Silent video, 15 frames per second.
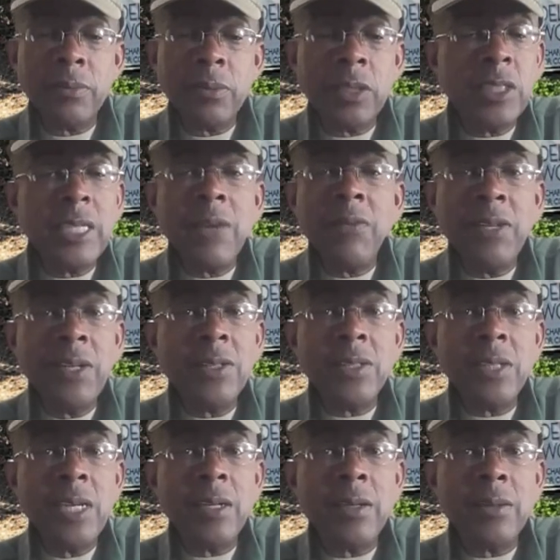just 7
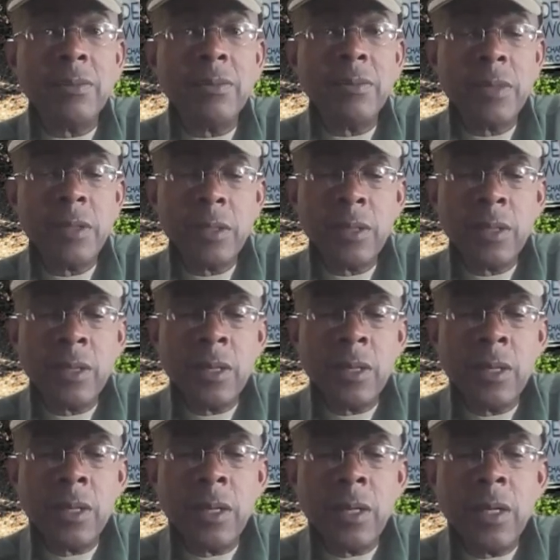years later,
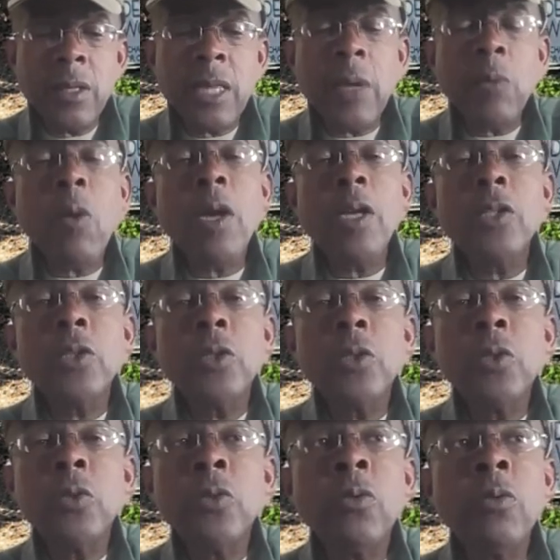they wanted
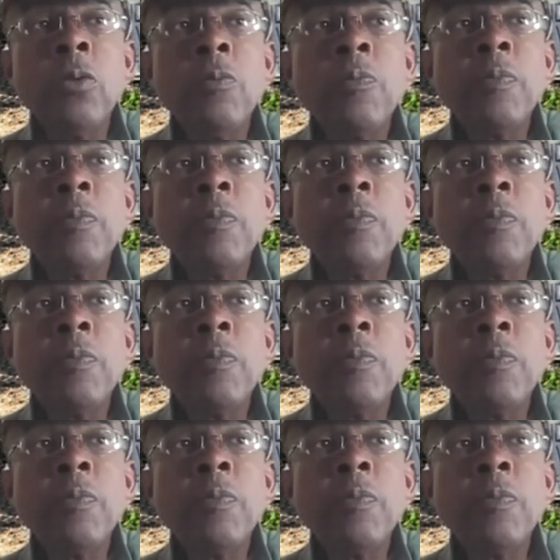to